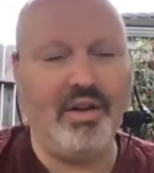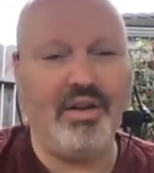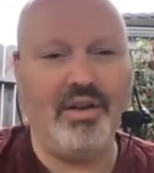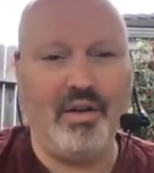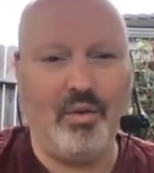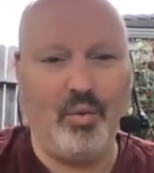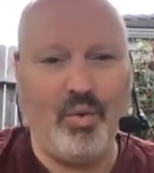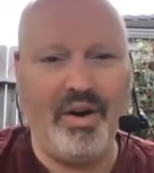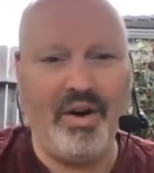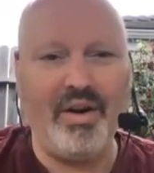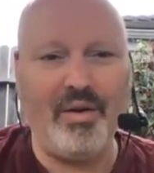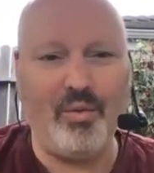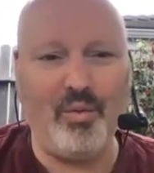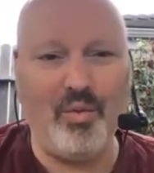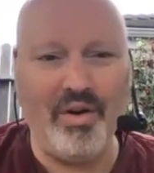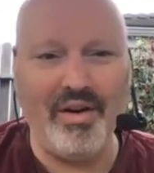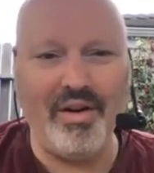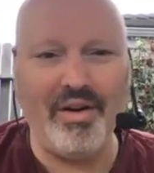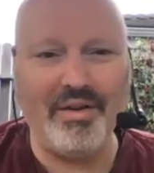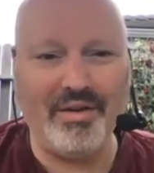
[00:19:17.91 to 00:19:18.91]
you know we're
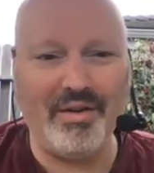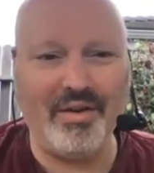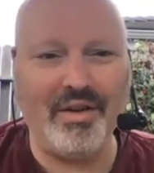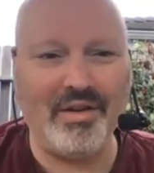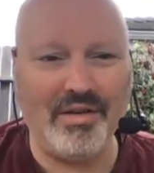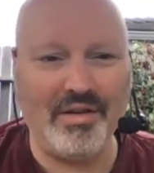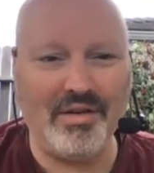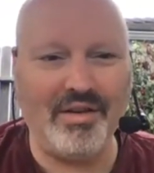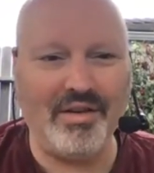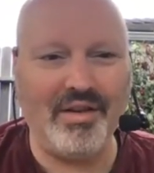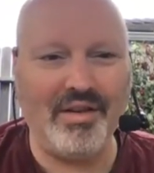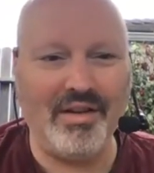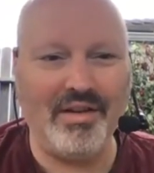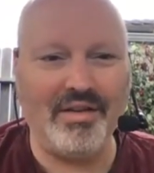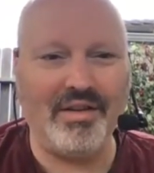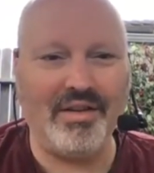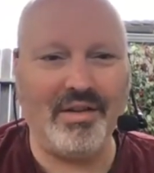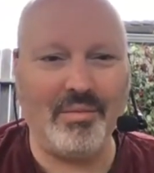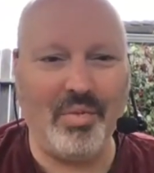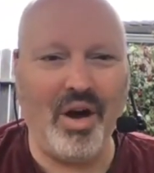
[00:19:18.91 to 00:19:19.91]
we're
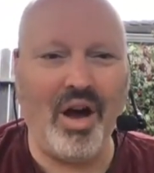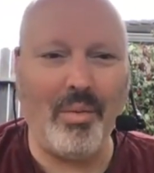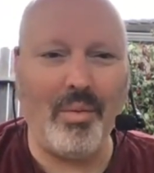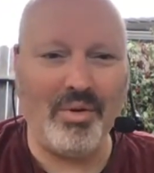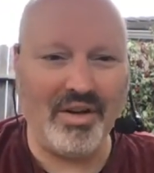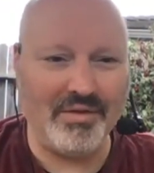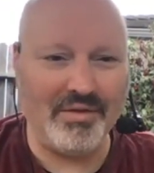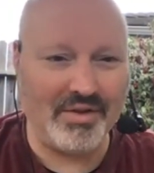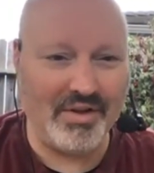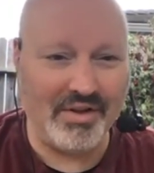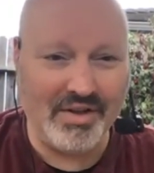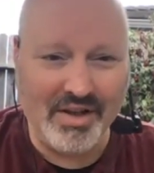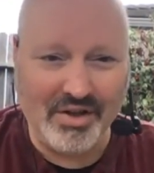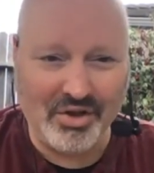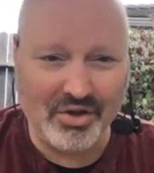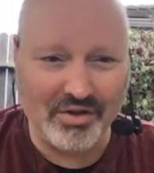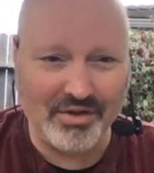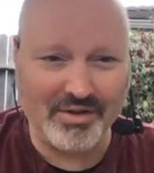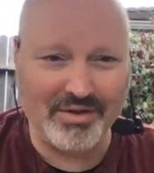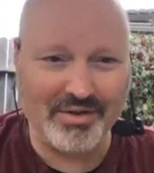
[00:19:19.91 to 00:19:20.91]
the department of
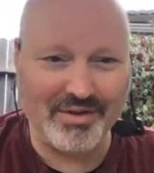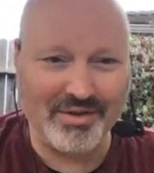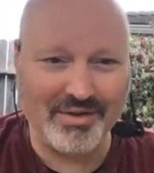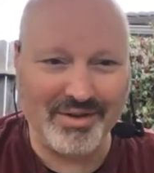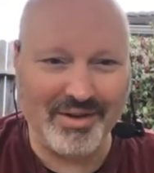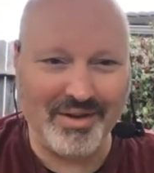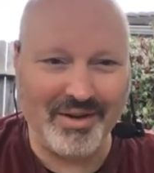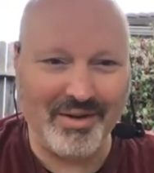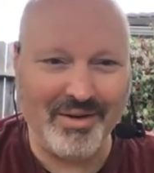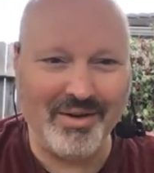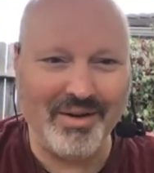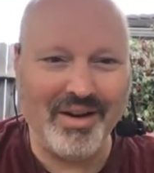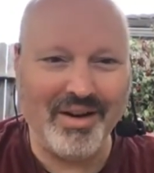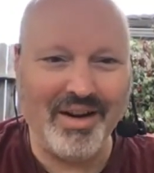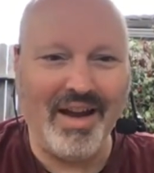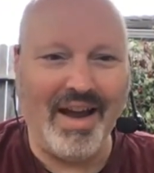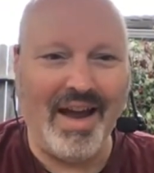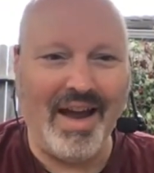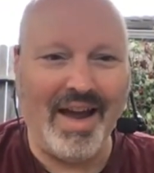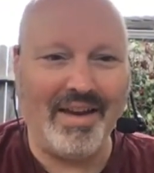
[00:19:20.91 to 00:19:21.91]
statisticians you know
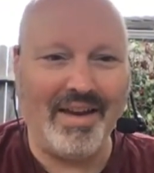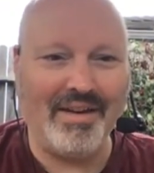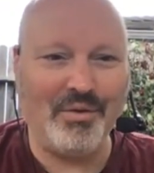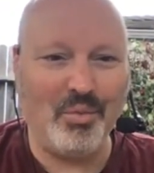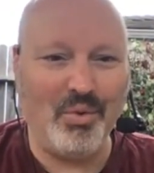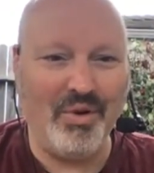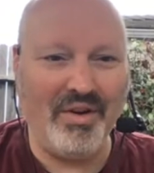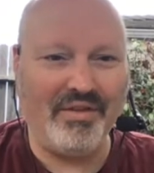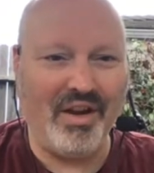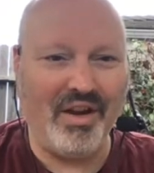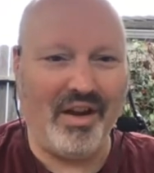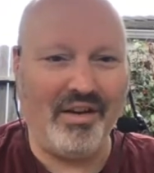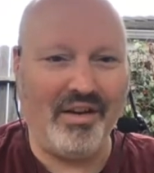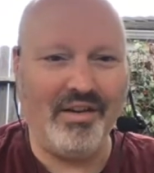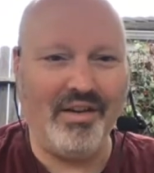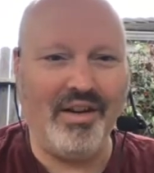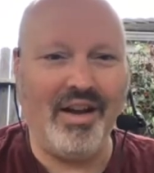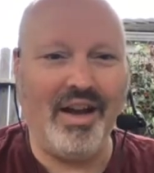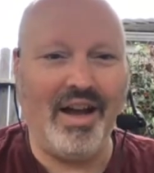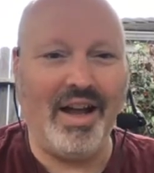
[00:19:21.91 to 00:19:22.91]
and we've
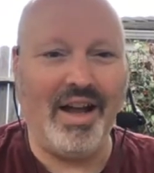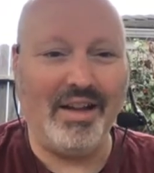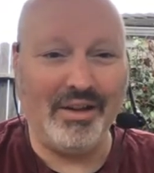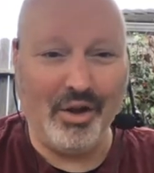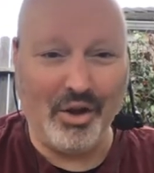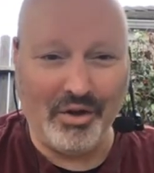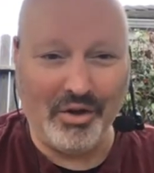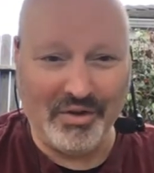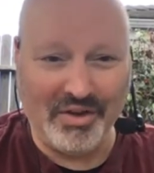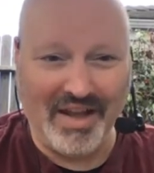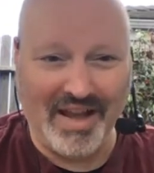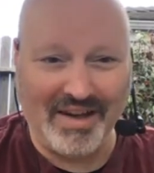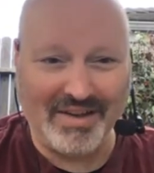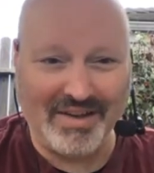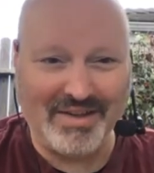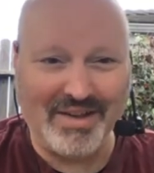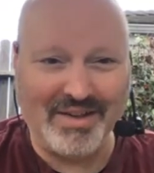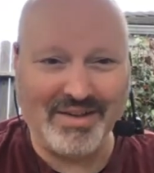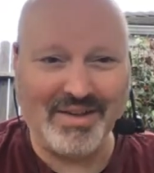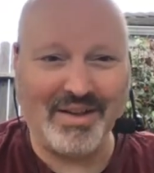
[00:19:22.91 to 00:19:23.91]
done a lot of
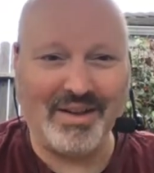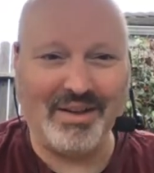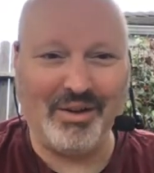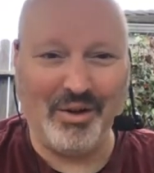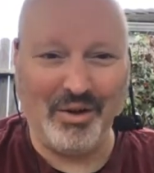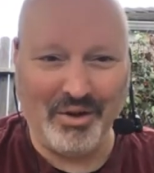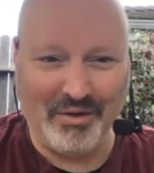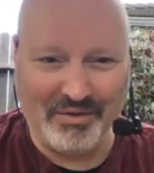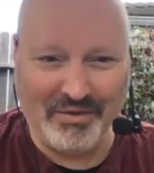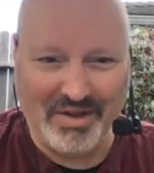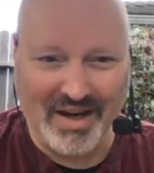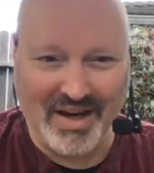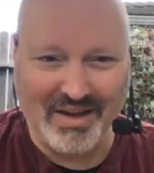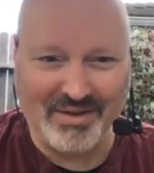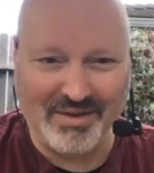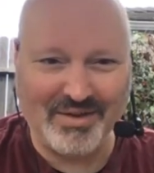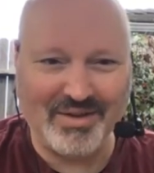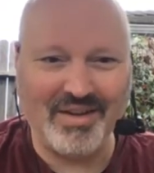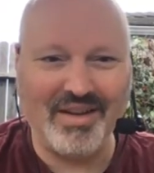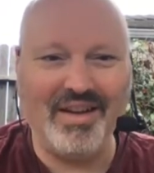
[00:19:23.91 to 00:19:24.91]
analysis and a lot of
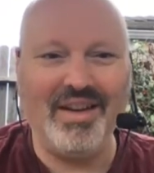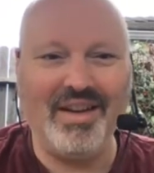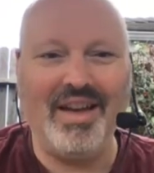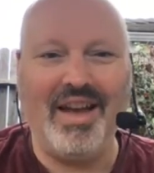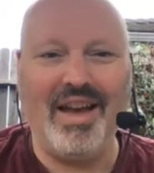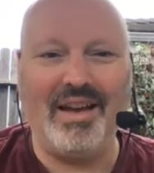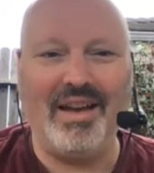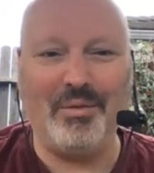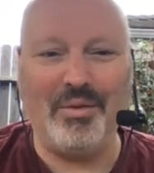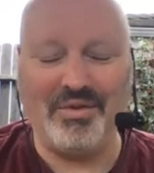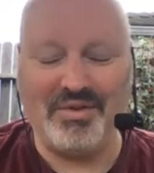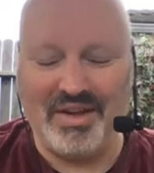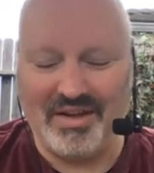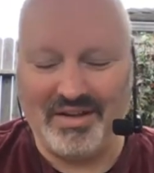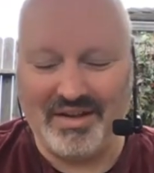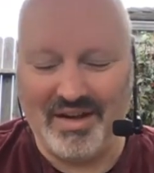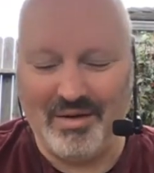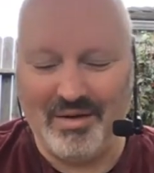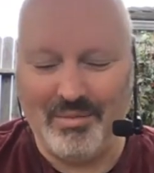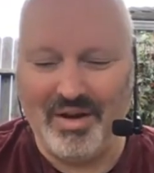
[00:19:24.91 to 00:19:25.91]
tests and we've
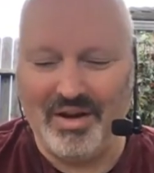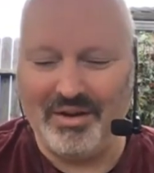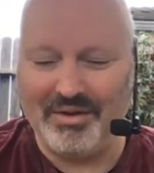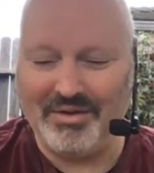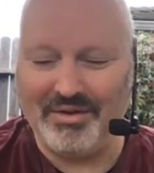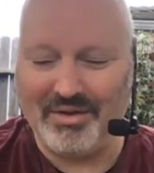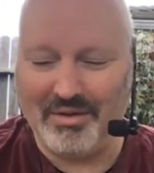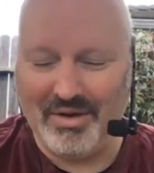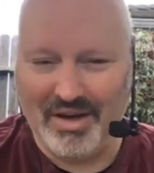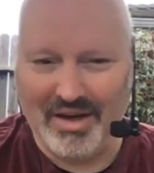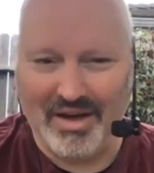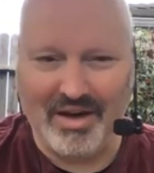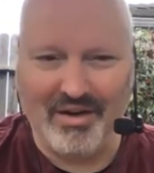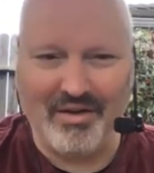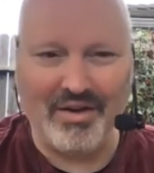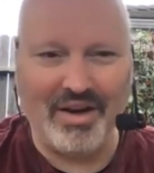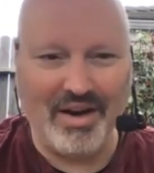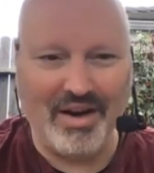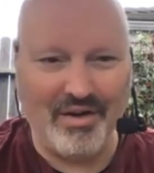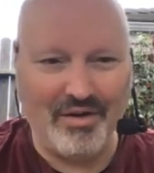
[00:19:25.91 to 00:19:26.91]
sent emails to here
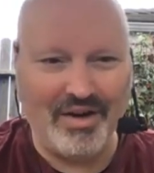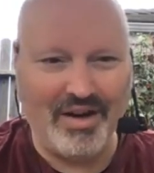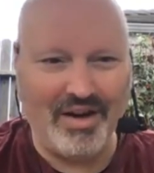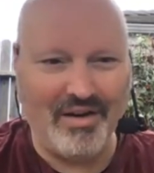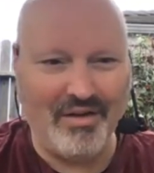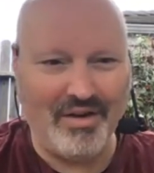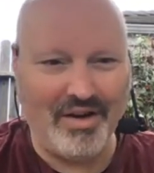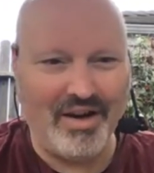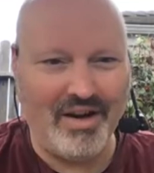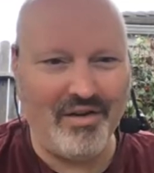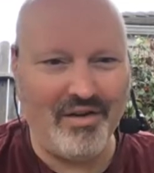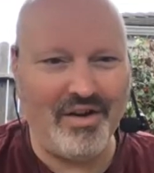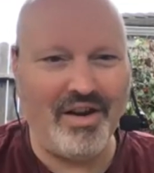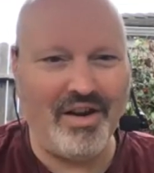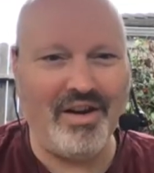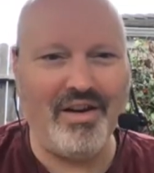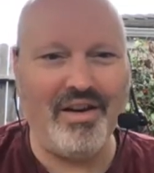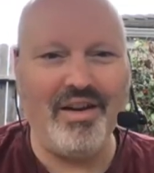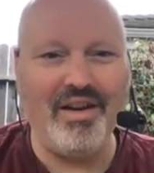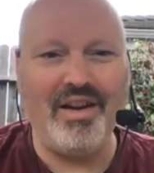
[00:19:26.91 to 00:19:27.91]
and here and here and here and
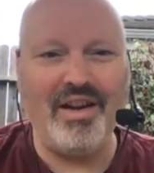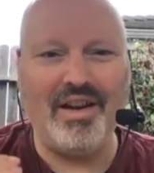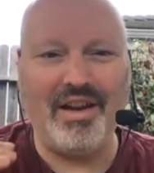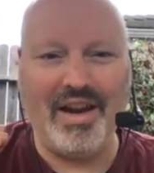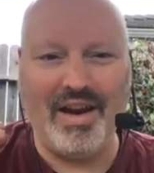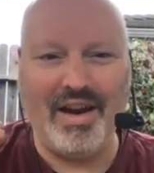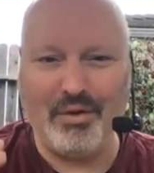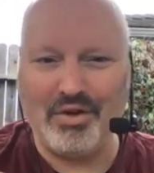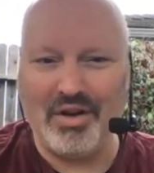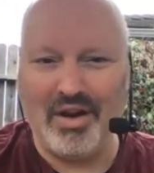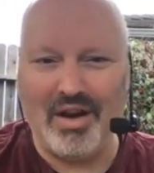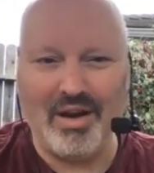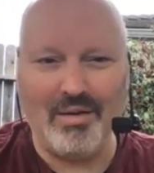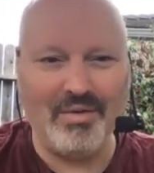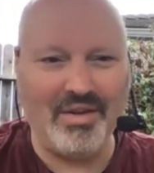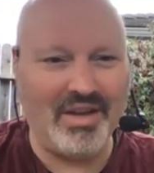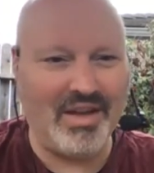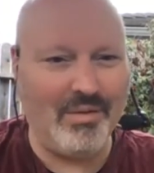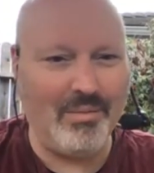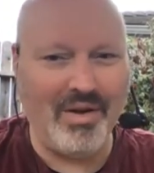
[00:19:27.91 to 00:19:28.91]
here and every time
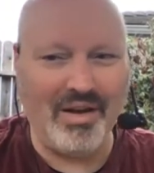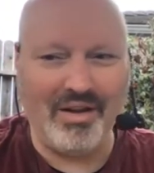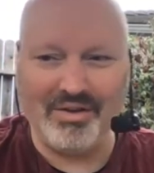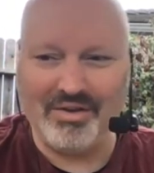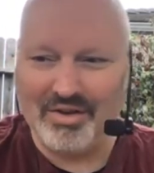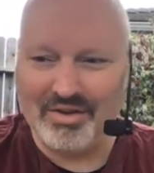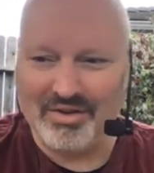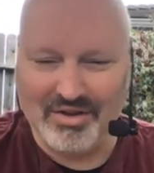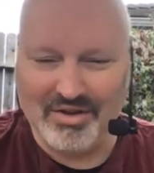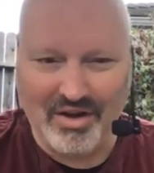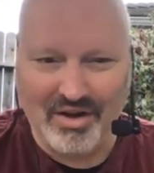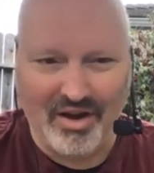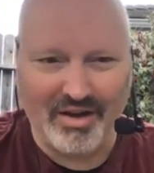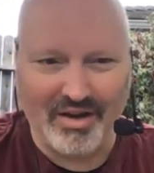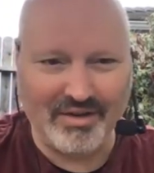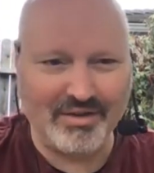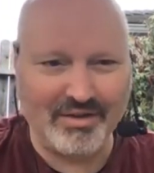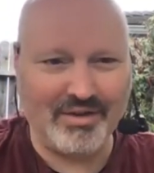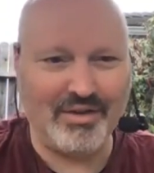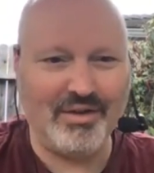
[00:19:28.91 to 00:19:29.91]
the emails just
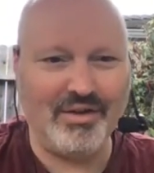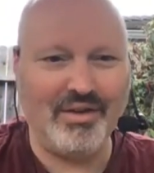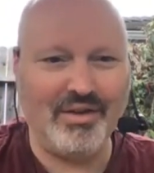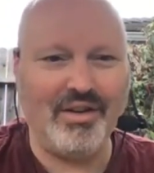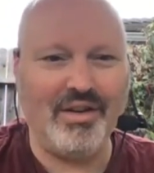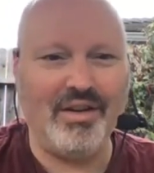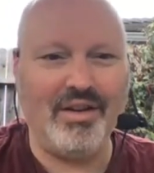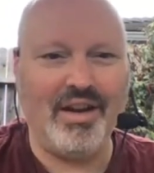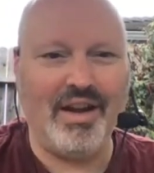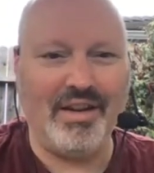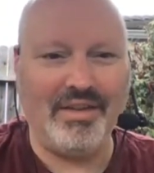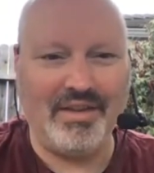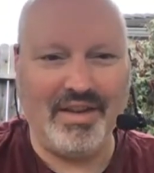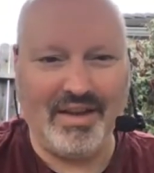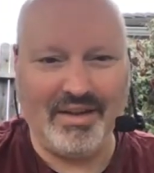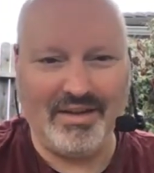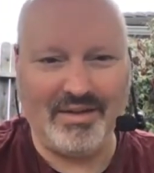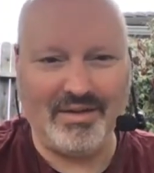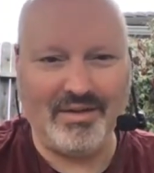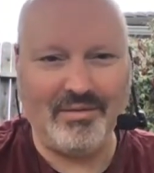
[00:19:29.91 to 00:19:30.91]
dies at
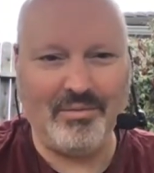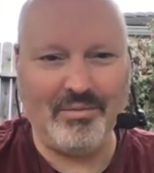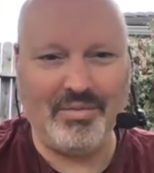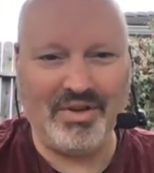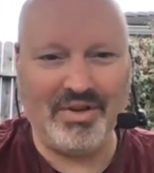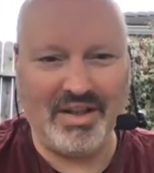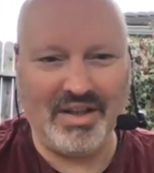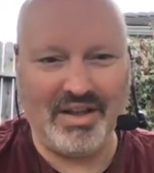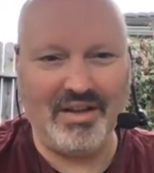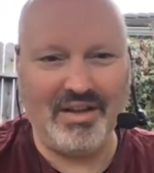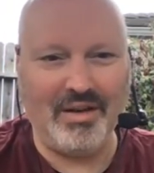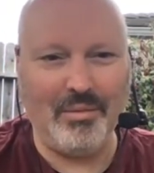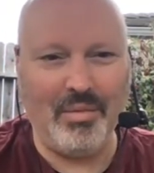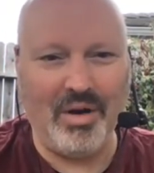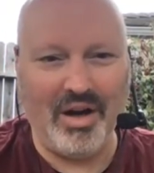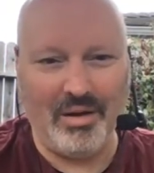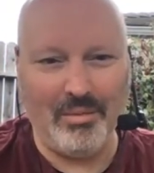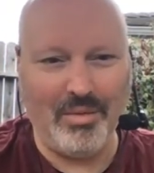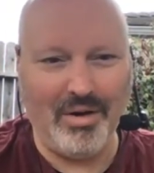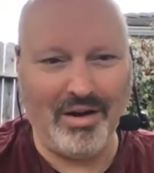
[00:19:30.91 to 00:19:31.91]
this particular
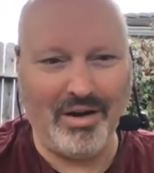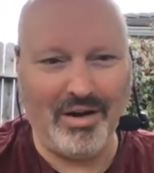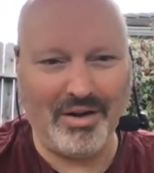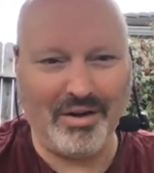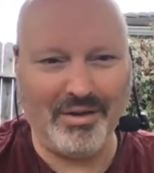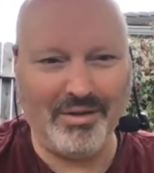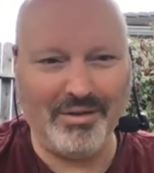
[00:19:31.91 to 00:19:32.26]
mile marker